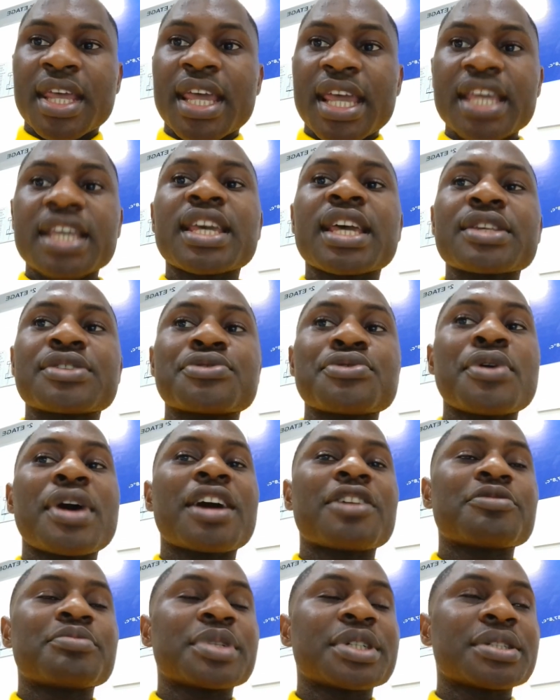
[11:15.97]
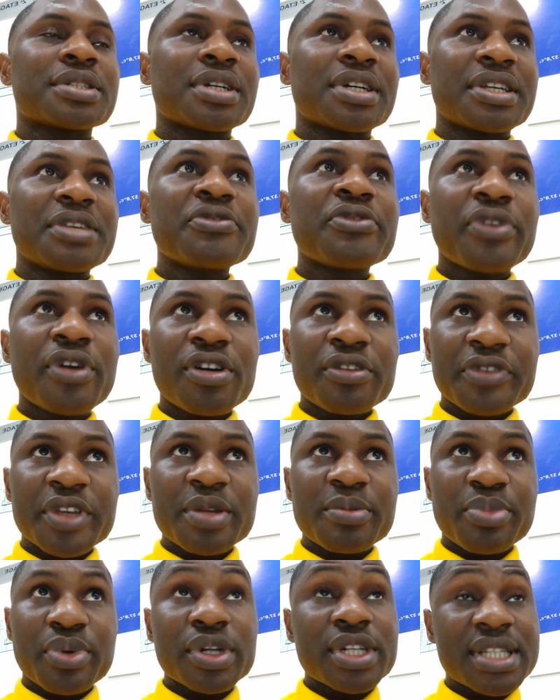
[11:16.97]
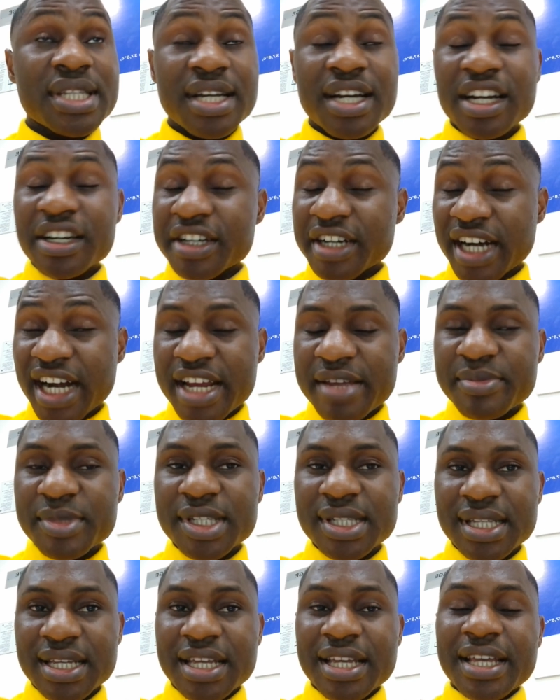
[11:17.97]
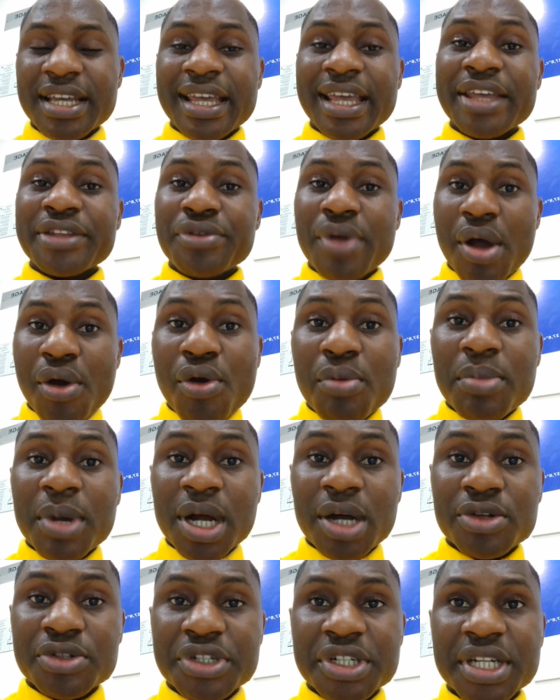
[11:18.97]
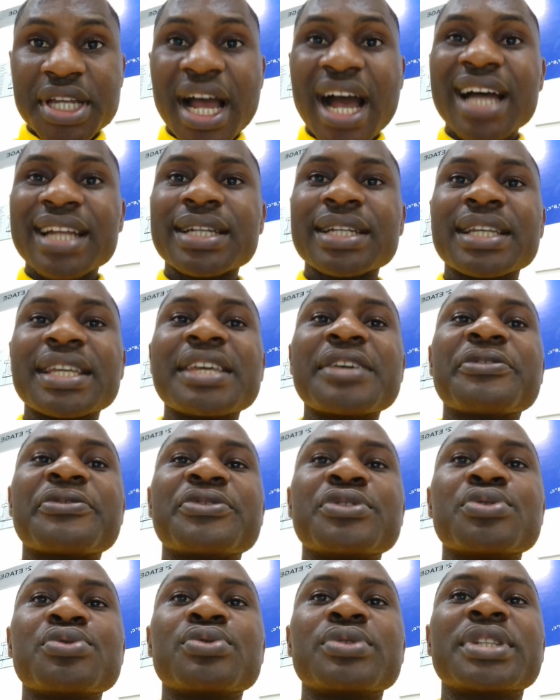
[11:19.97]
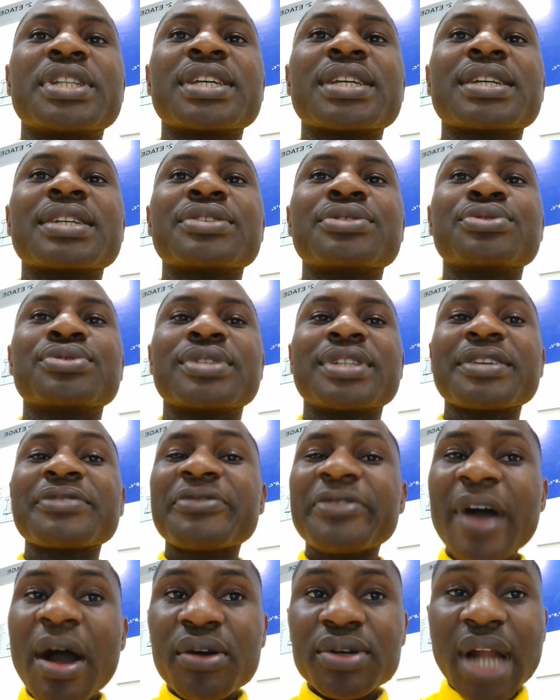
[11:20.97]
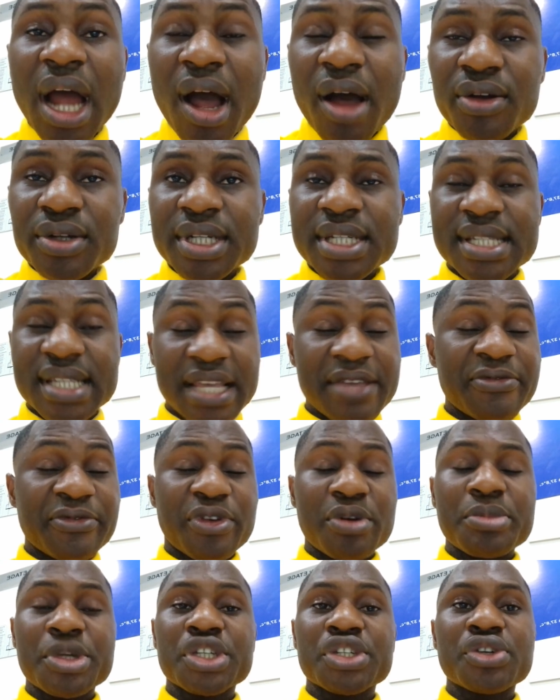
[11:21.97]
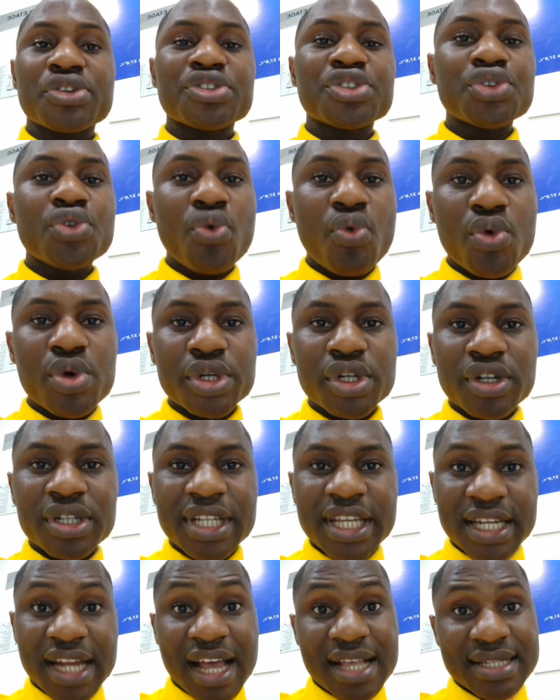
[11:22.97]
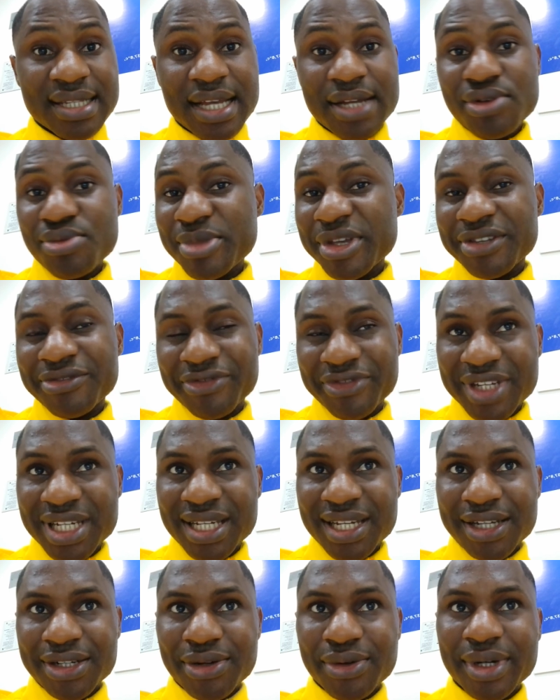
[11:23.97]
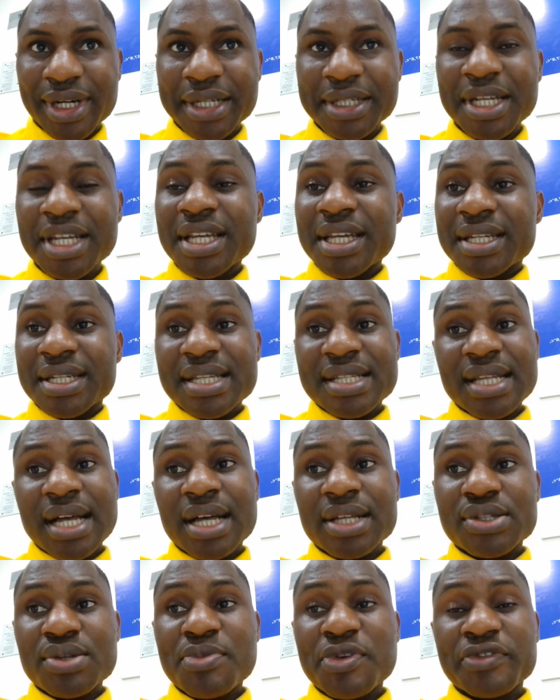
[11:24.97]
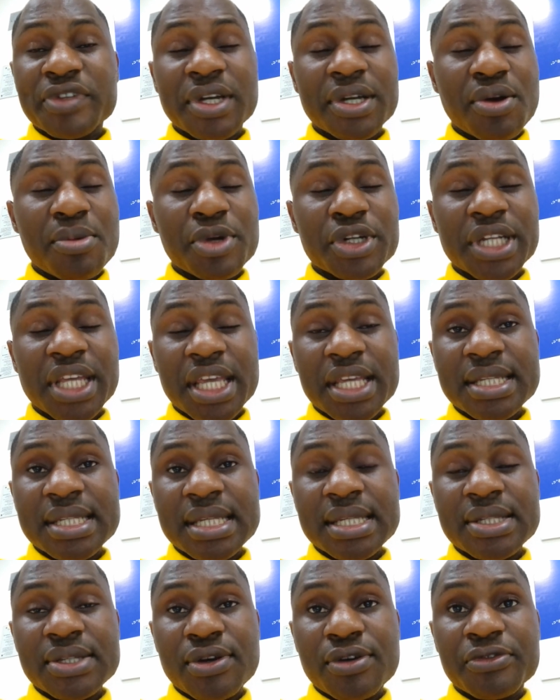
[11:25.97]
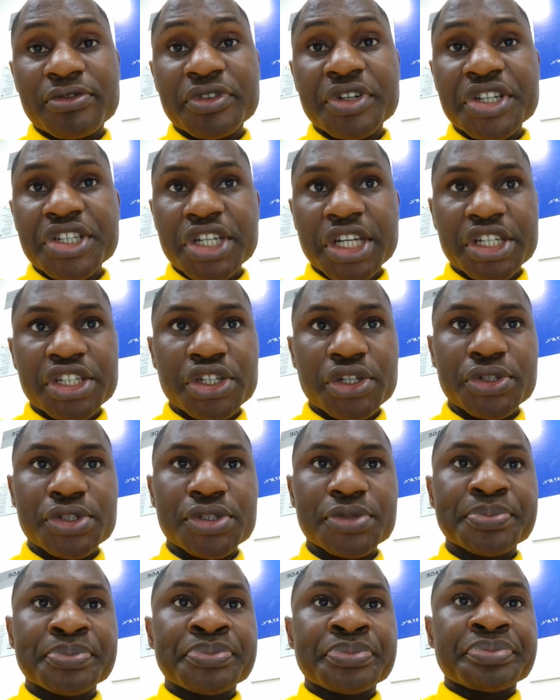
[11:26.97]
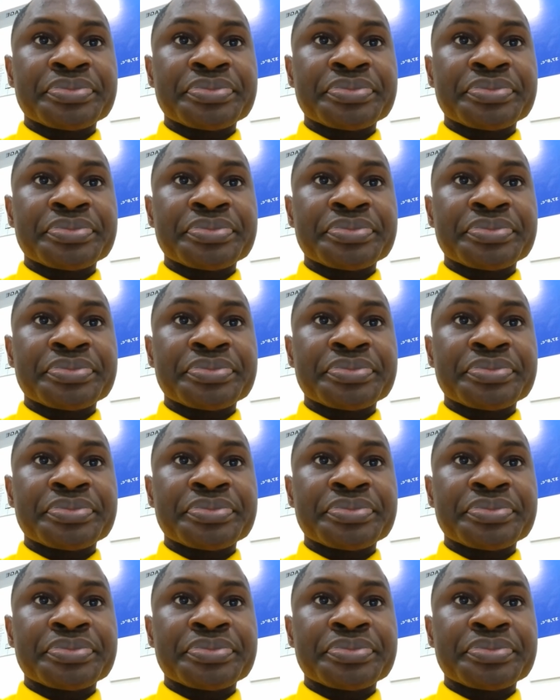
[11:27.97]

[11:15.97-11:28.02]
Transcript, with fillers: In case you have been involved in political crimes in your home country, and if you they, they found out this information, you will not get asylum in Finland, all right? These are some of the common cases of rejections.